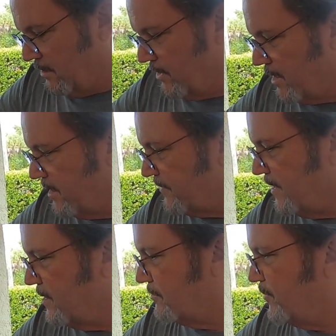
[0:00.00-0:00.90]
Well, I
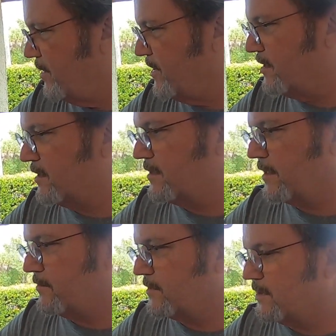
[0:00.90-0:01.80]
think maybe
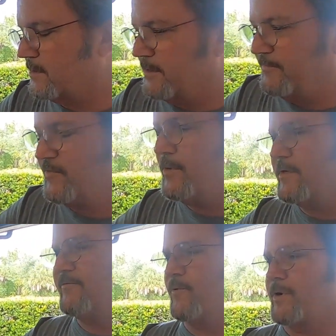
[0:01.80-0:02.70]
if you're
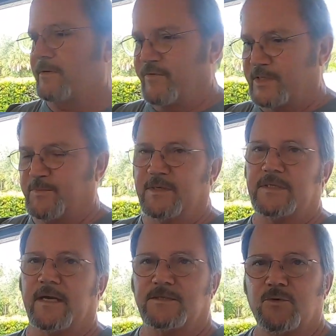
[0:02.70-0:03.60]
looking for an investment,
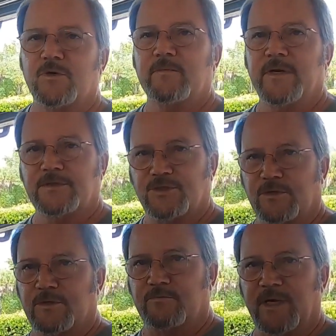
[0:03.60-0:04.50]
yes, you want to make
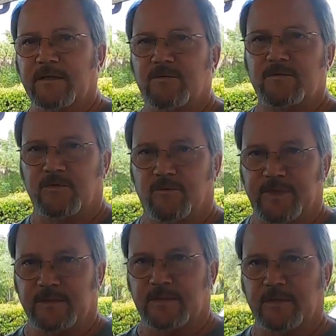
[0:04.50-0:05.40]
sure you've got the
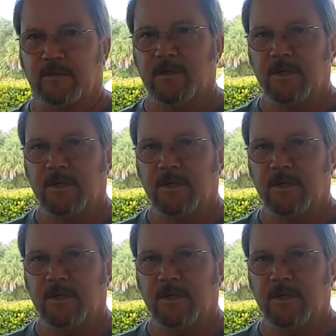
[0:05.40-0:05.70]
real deal.